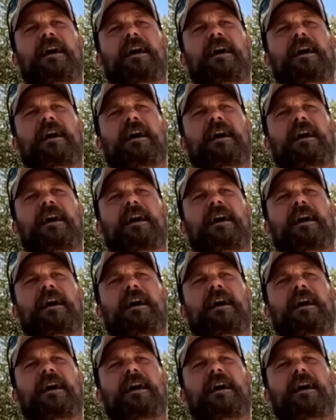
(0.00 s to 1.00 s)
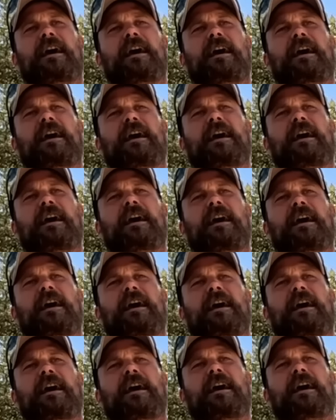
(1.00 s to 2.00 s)

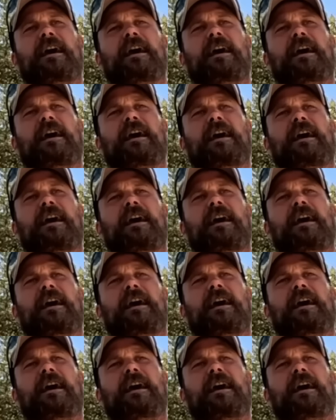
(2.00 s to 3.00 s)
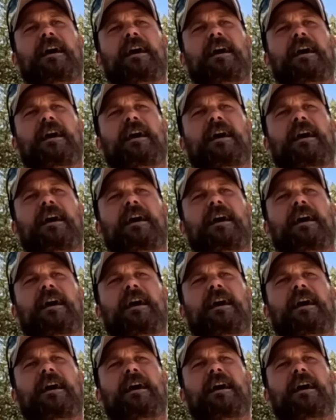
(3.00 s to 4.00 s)

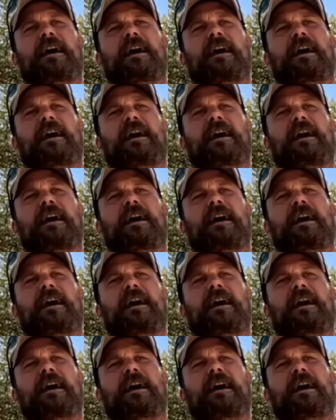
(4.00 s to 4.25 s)
This person isn't speaking.